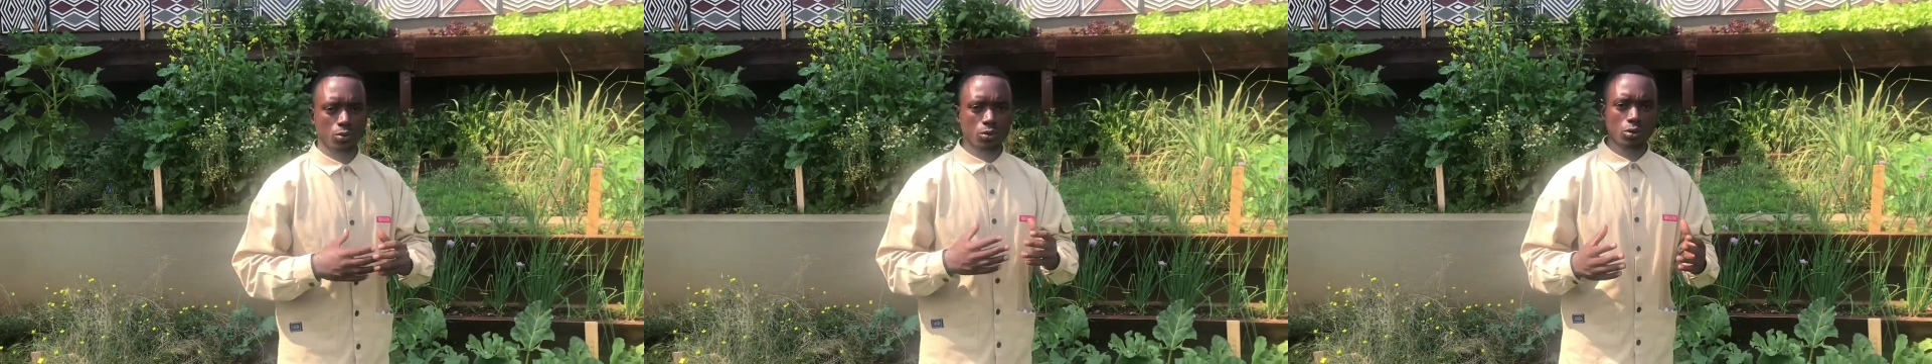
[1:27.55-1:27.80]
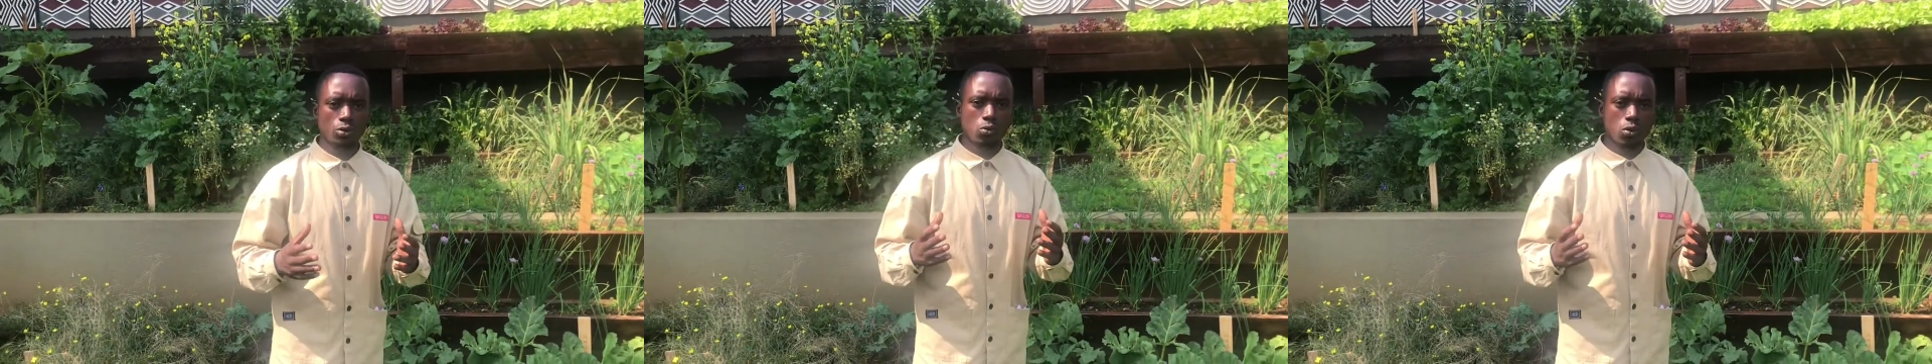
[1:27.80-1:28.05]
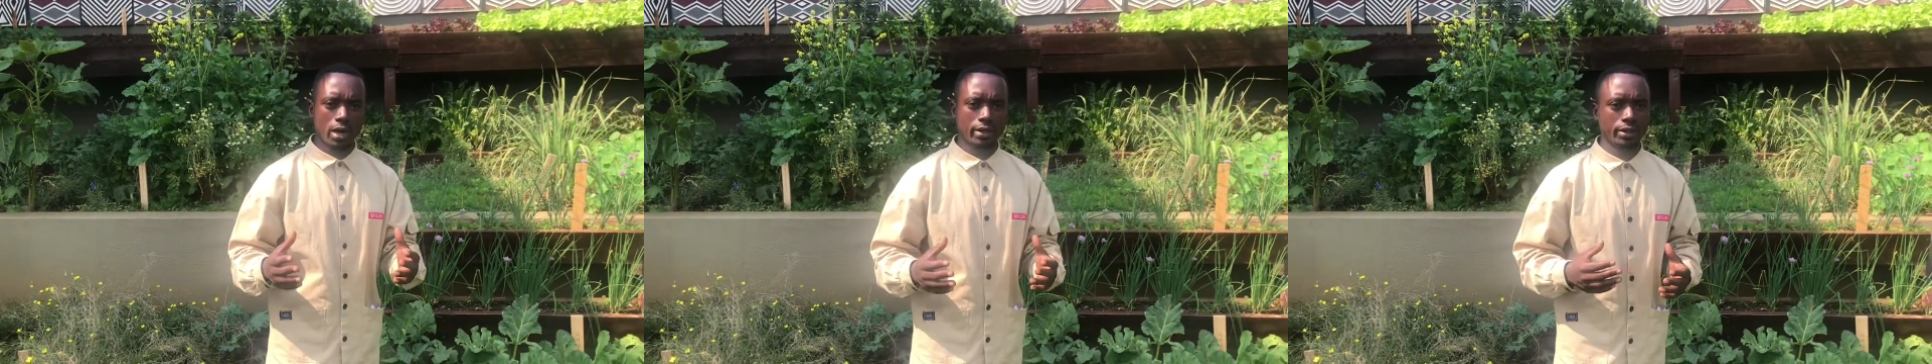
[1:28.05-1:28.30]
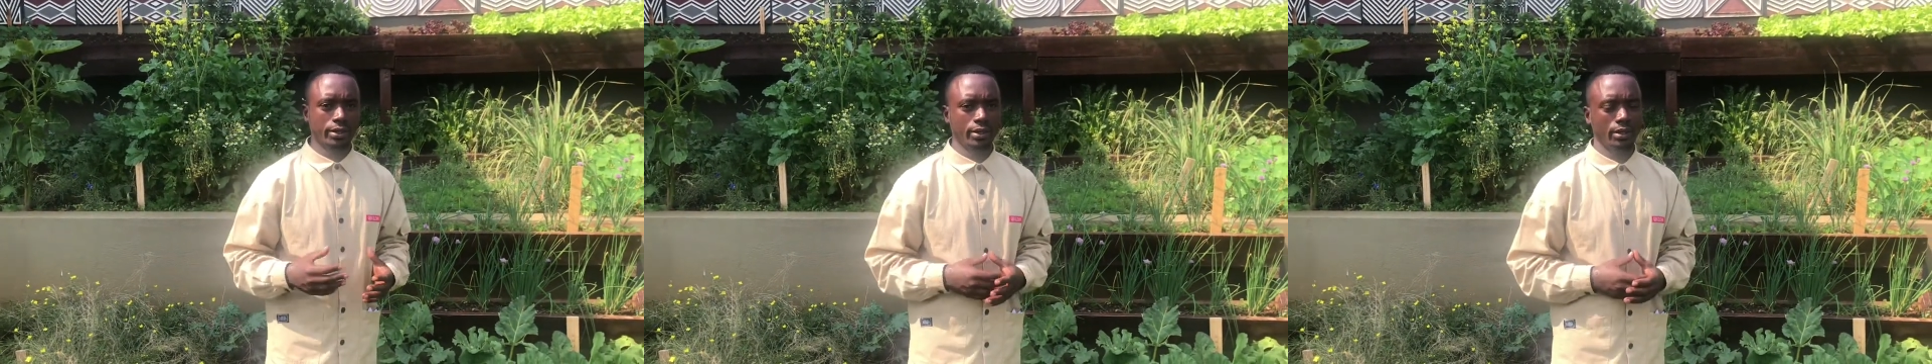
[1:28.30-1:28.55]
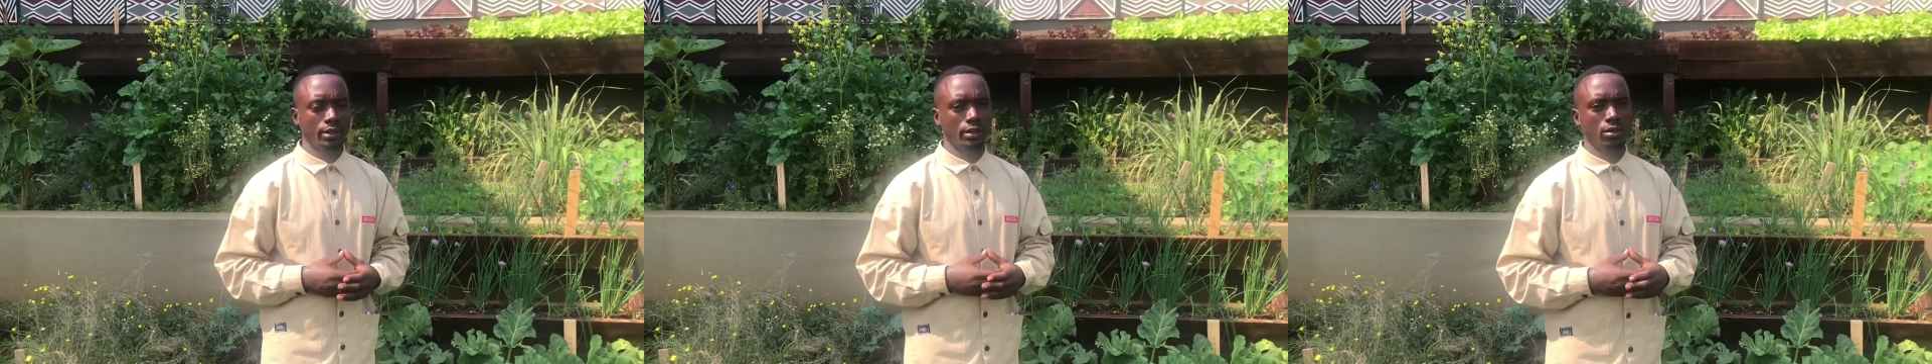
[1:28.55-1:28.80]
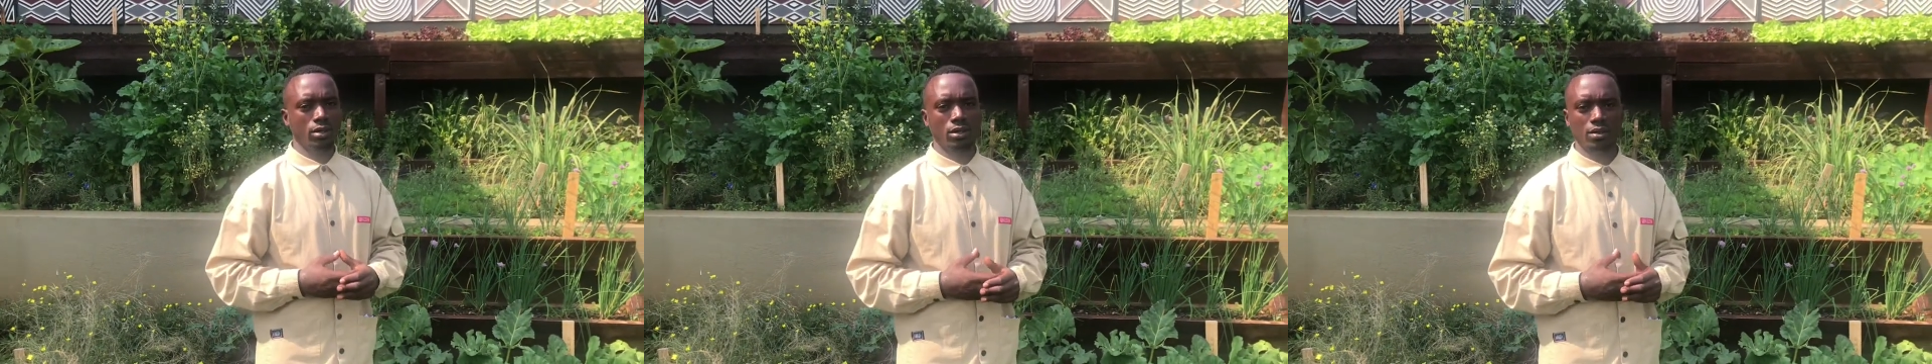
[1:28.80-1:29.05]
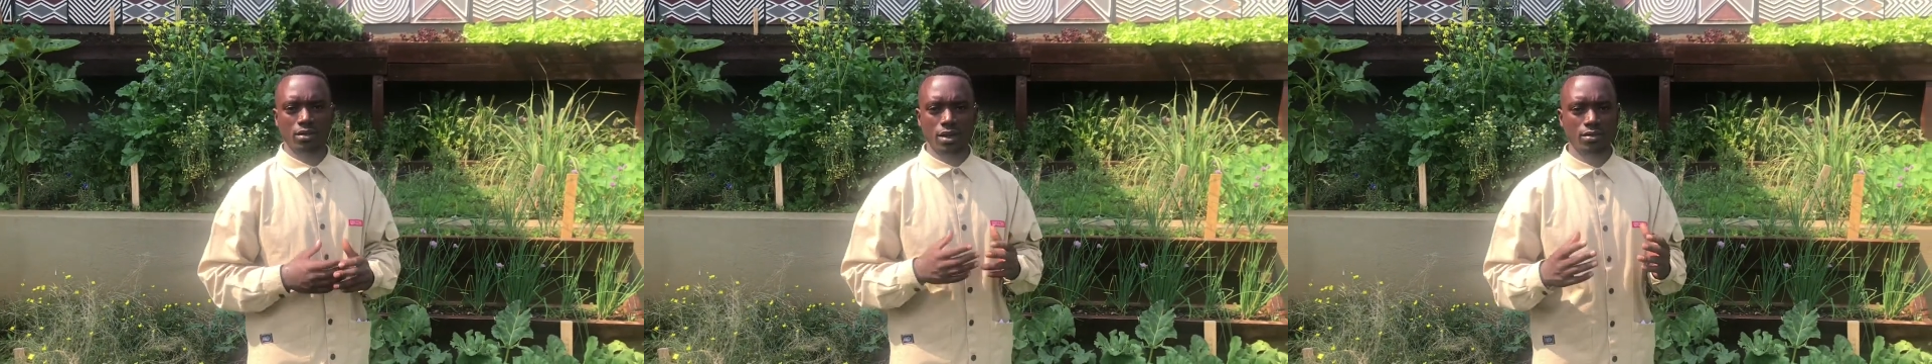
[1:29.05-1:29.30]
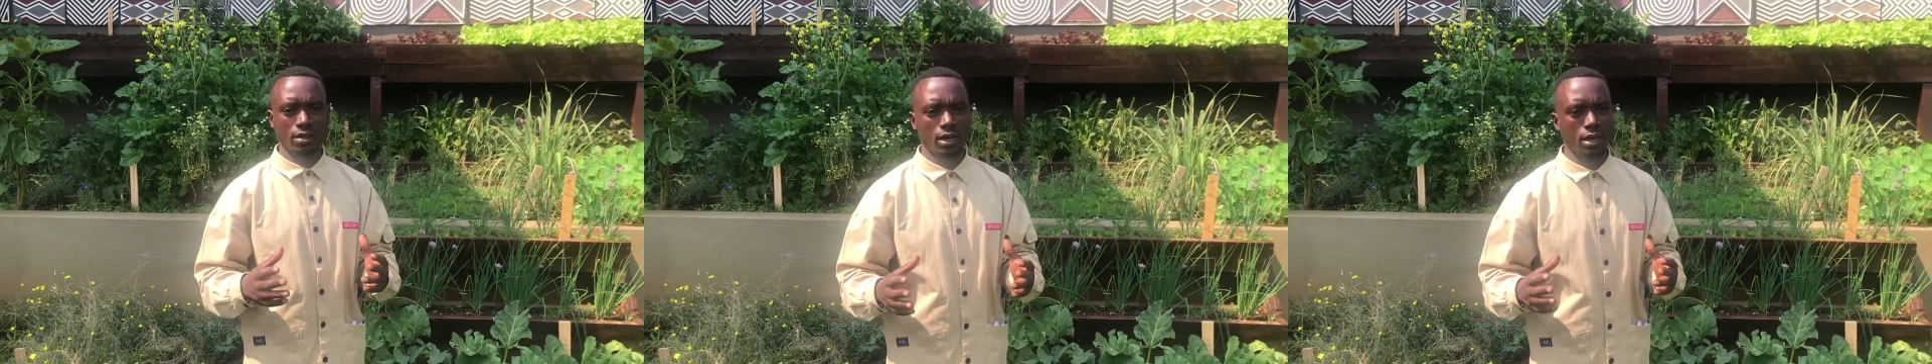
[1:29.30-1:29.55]
good quality in a
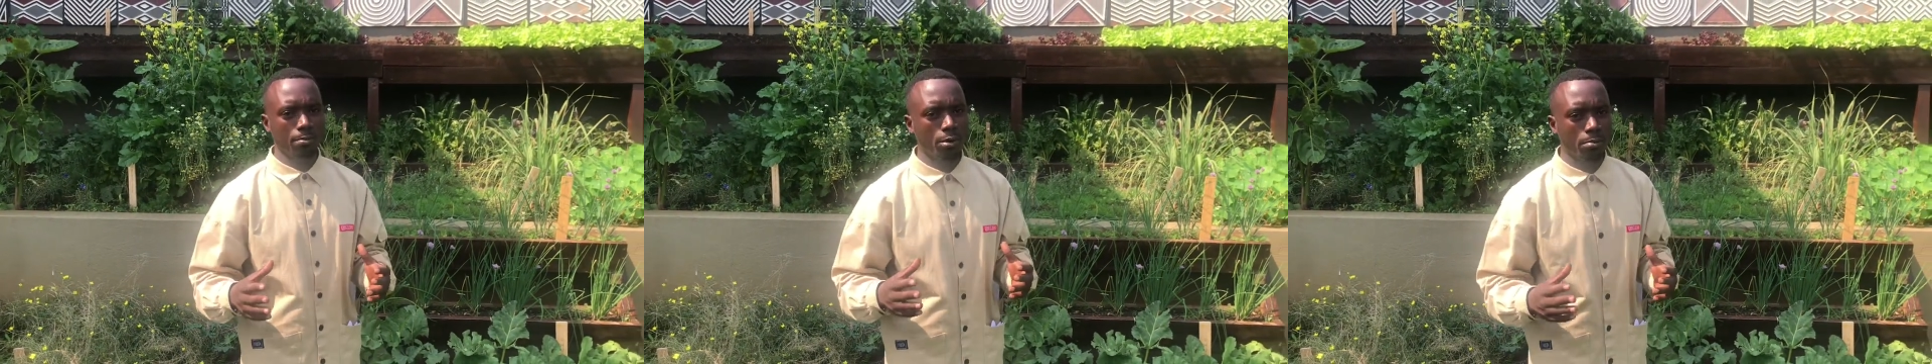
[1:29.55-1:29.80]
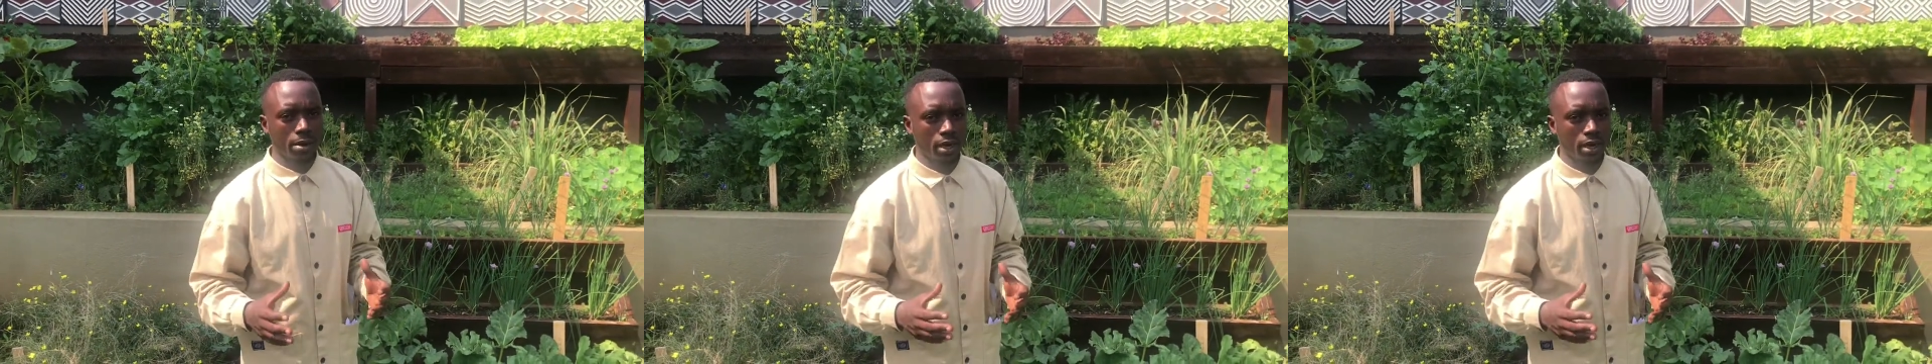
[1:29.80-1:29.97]
sustainable